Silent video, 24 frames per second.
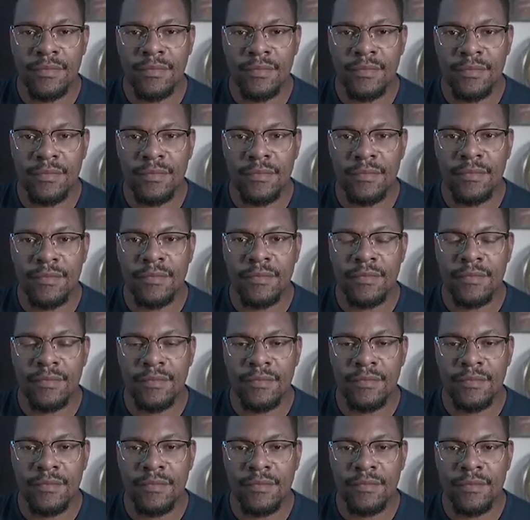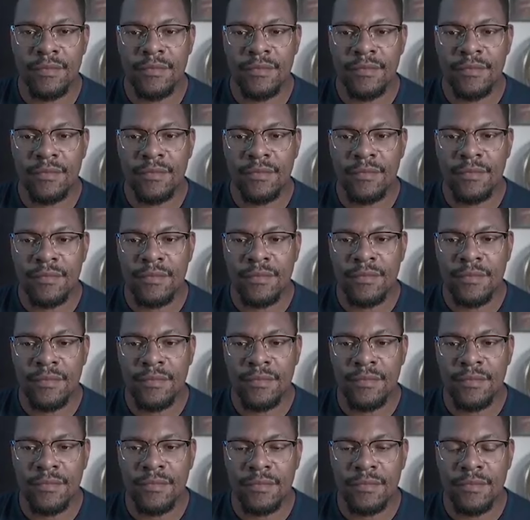
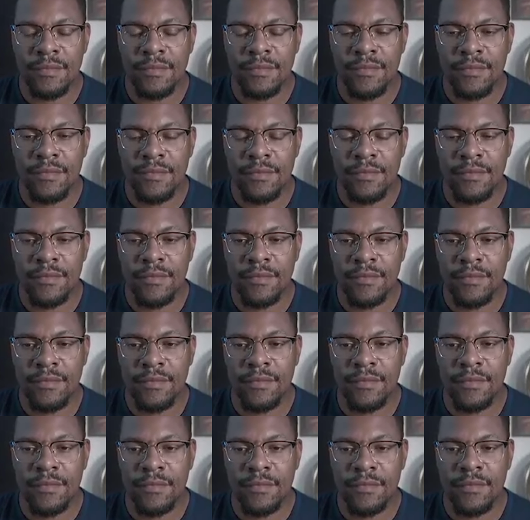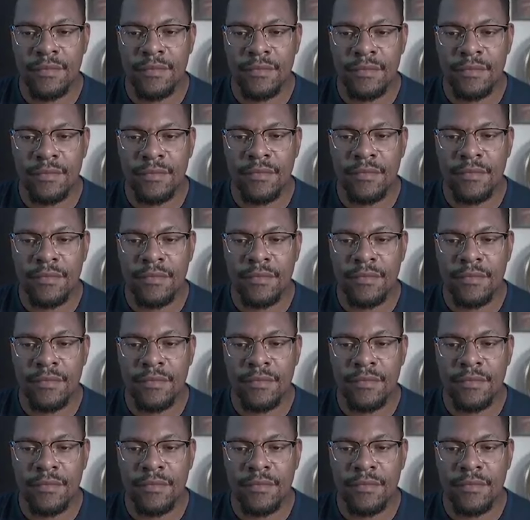(not speaking)